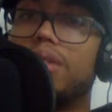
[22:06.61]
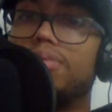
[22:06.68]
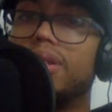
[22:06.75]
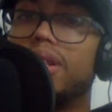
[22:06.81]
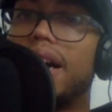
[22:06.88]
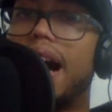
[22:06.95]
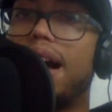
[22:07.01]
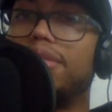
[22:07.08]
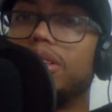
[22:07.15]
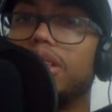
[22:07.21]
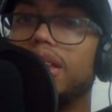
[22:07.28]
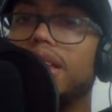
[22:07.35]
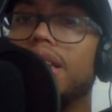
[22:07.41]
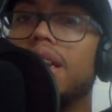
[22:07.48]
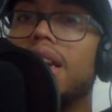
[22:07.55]
But
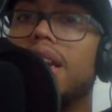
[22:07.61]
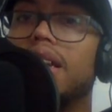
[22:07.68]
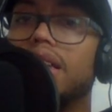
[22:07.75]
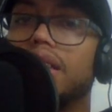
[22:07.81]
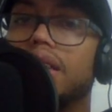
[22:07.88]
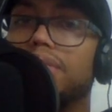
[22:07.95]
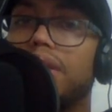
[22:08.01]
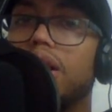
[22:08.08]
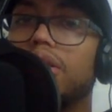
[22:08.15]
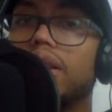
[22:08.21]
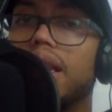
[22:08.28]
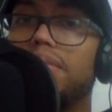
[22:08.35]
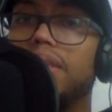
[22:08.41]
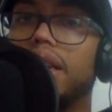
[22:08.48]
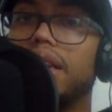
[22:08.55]
obviously, Simon
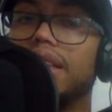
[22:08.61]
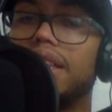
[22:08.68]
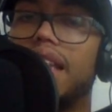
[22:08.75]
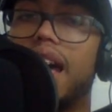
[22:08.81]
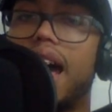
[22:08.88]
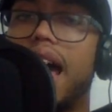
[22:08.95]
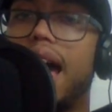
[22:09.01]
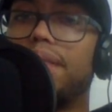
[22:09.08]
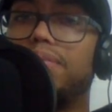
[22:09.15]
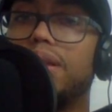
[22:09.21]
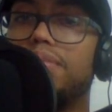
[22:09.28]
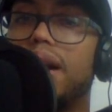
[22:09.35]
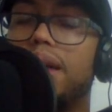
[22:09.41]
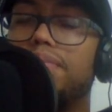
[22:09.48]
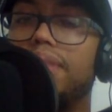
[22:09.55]
Nemec is not happy
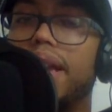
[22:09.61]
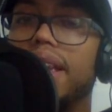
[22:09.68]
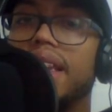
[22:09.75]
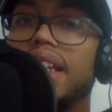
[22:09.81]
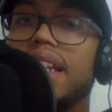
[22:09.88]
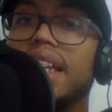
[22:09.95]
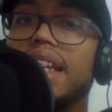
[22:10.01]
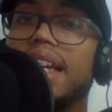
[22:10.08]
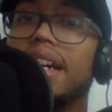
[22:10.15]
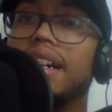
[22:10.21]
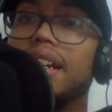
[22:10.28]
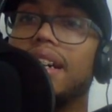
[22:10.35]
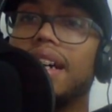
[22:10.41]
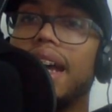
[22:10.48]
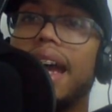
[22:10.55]
about being in the
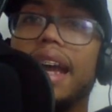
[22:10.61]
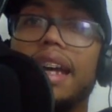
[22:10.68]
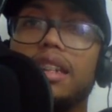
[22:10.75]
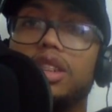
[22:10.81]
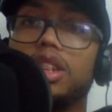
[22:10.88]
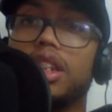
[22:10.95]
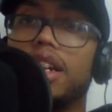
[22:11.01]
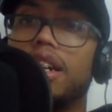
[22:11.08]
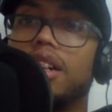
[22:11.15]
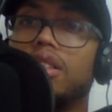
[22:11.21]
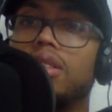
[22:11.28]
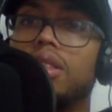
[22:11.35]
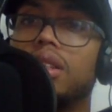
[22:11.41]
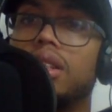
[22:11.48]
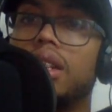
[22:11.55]

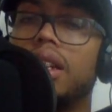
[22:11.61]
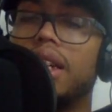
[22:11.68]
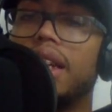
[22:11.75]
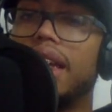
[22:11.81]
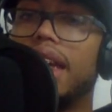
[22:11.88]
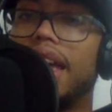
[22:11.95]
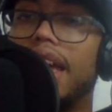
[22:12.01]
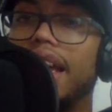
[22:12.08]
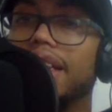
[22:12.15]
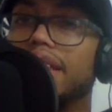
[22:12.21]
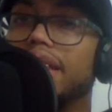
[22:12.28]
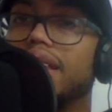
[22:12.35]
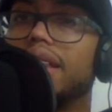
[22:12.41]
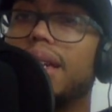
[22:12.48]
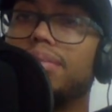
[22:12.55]
AHL.
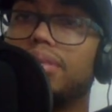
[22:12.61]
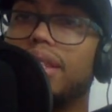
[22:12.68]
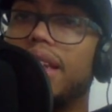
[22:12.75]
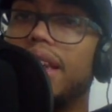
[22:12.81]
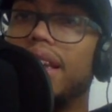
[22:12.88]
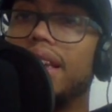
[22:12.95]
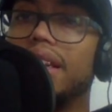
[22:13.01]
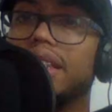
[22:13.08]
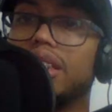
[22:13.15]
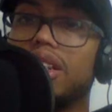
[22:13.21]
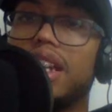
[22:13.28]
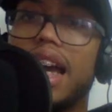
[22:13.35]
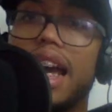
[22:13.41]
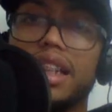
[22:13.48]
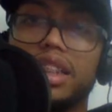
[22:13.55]
And something is
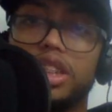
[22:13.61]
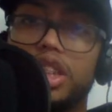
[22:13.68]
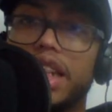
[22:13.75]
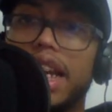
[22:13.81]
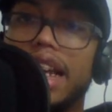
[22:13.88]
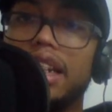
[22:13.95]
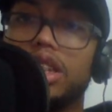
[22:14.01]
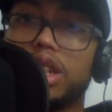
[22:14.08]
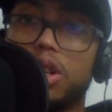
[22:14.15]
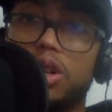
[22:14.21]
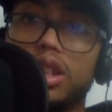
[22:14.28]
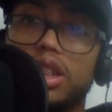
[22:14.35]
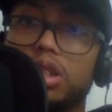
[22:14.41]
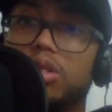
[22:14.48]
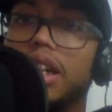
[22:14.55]
going to have to change
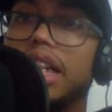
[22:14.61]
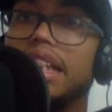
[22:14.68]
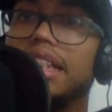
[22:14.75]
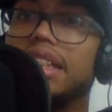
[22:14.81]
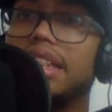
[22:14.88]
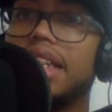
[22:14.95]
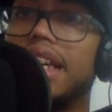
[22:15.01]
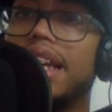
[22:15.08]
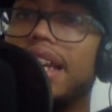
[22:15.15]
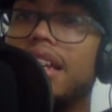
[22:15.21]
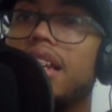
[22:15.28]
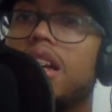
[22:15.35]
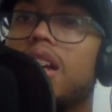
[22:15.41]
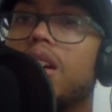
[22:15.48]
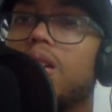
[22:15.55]
according to what he said,
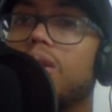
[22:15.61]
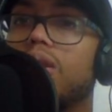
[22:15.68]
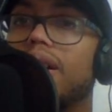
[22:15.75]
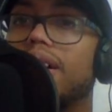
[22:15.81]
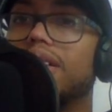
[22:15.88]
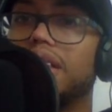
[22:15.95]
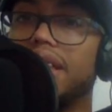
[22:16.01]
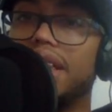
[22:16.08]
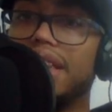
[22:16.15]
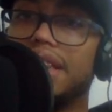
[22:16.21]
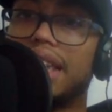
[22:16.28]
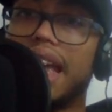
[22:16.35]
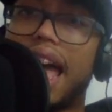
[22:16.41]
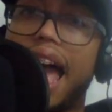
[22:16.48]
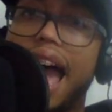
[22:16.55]
or else
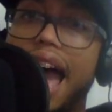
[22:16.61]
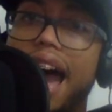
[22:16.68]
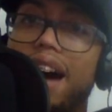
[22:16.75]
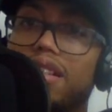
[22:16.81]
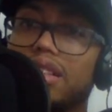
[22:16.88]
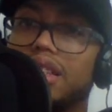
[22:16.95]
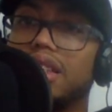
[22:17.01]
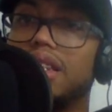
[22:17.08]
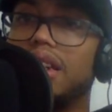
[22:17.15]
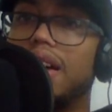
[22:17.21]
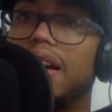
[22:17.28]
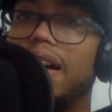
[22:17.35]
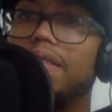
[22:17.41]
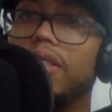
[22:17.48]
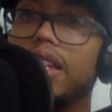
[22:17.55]
he's out
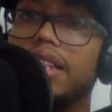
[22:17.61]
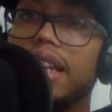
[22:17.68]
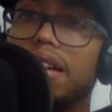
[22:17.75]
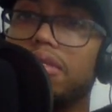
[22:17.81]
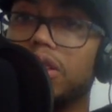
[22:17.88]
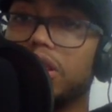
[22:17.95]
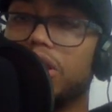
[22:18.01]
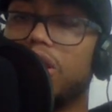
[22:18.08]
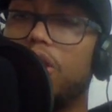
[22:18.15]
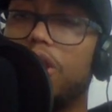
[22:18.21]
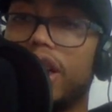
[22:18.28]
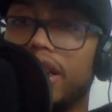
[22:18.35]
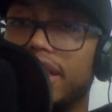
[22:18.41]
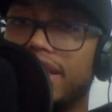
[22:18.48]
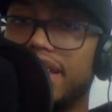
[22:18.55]
of the Devils
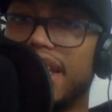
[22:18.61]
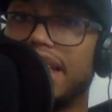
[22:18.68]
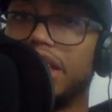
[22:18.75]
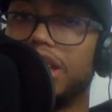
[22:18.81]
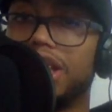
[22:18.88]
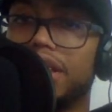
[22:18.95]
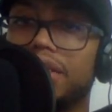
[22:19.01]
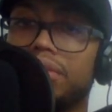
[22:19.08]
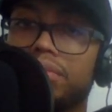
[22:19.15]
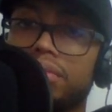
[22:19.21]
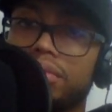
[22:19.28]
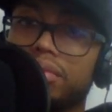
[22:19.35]
organization.